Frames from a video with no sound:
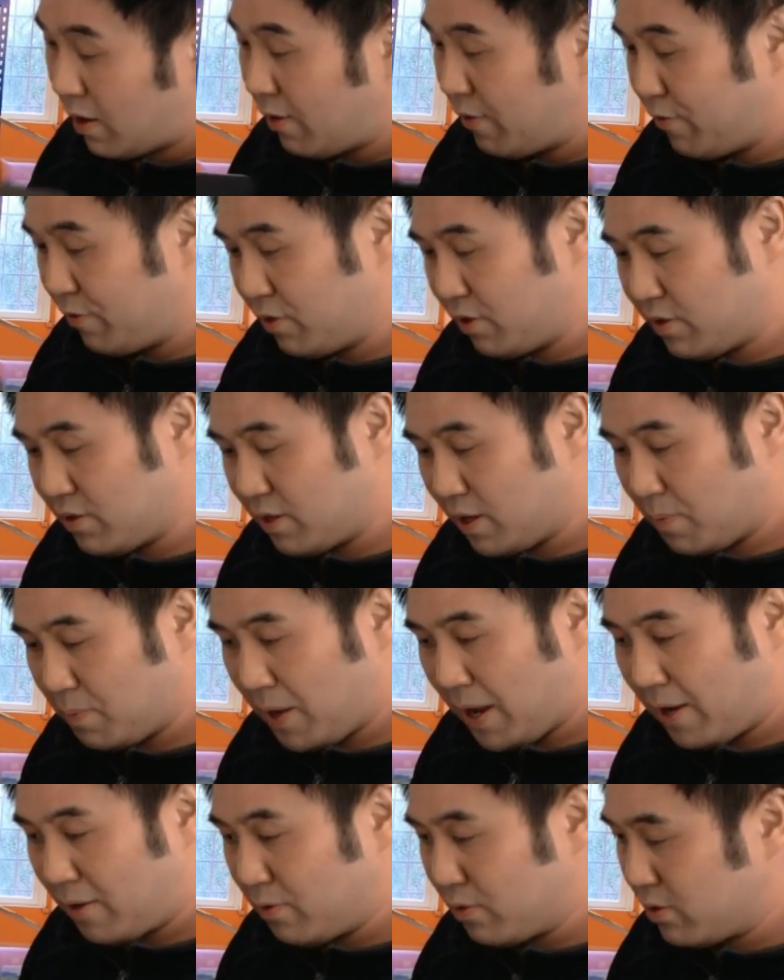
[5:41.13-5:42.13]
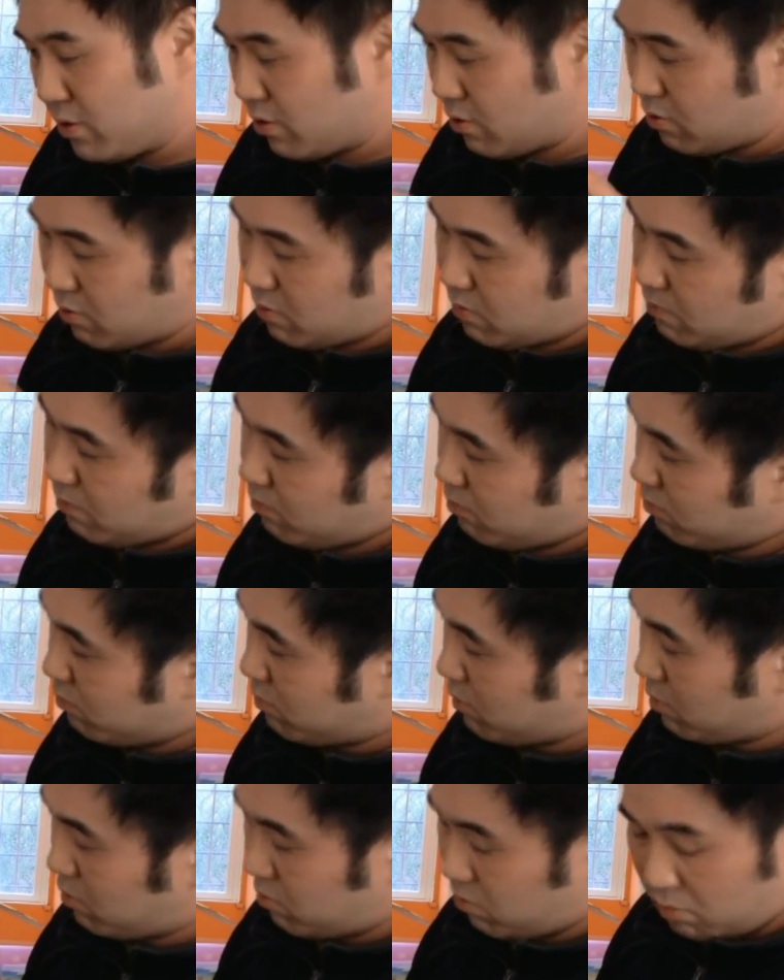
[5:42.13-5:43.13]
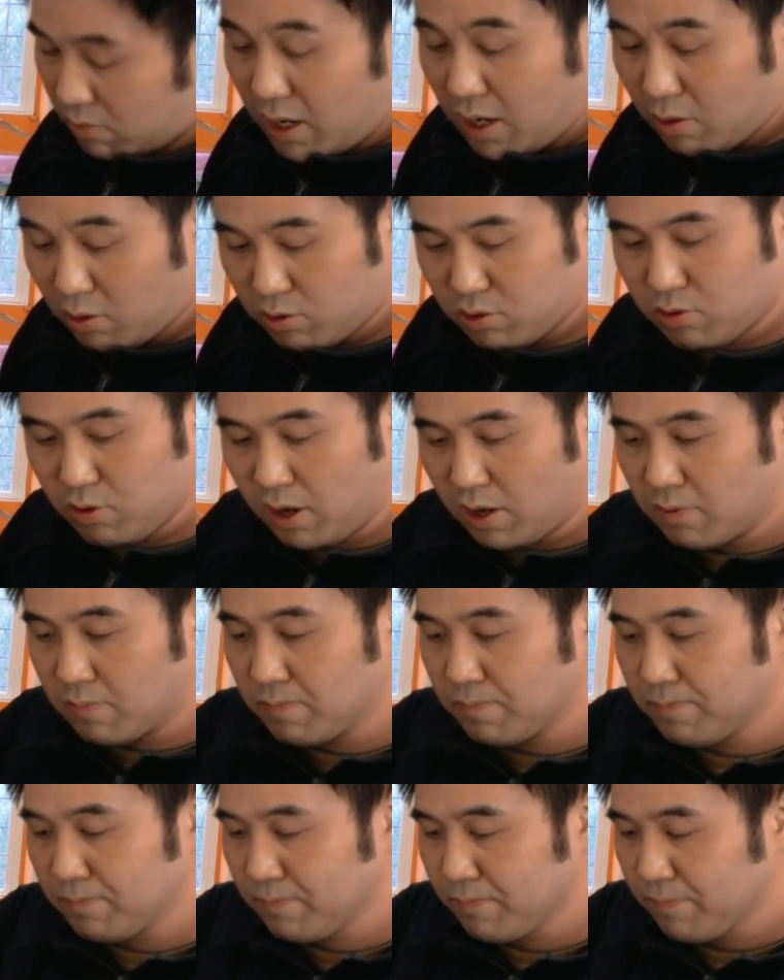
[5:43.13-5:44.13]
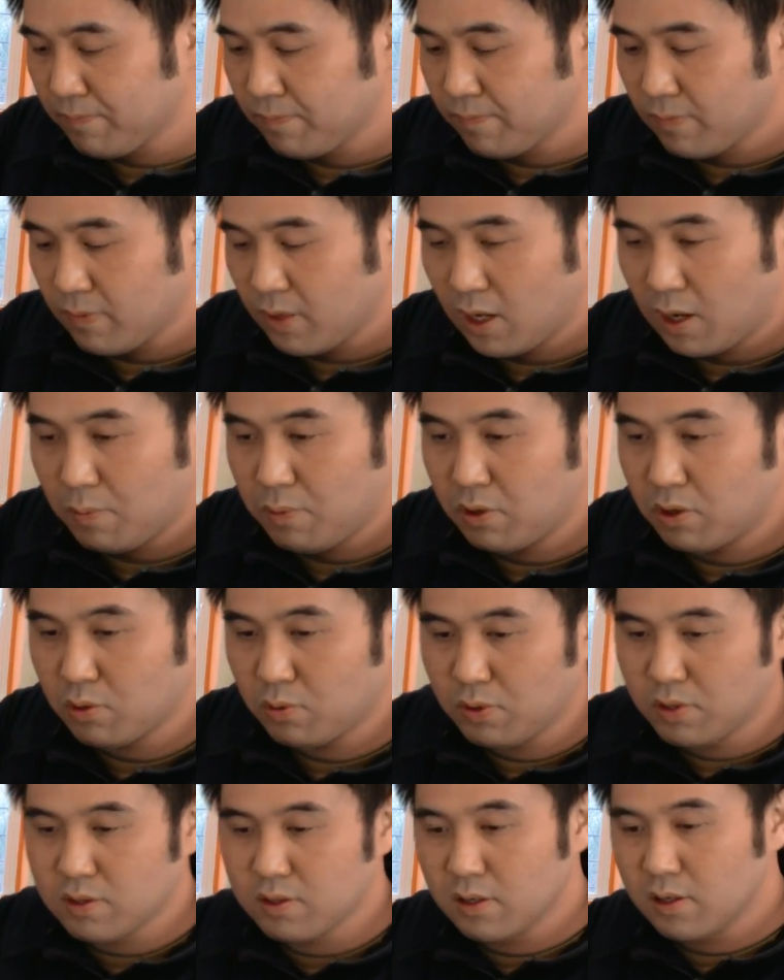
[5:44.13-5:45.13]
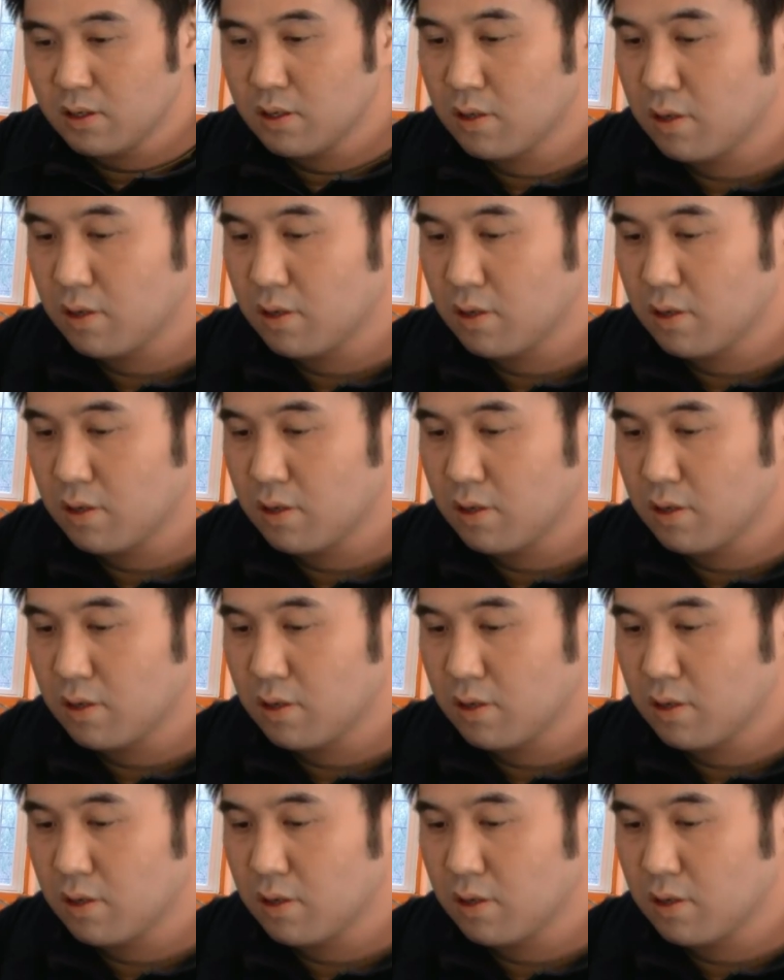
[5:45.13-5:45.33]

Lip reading: for the side panels, so yeah, it looks great. I'll put it to one side,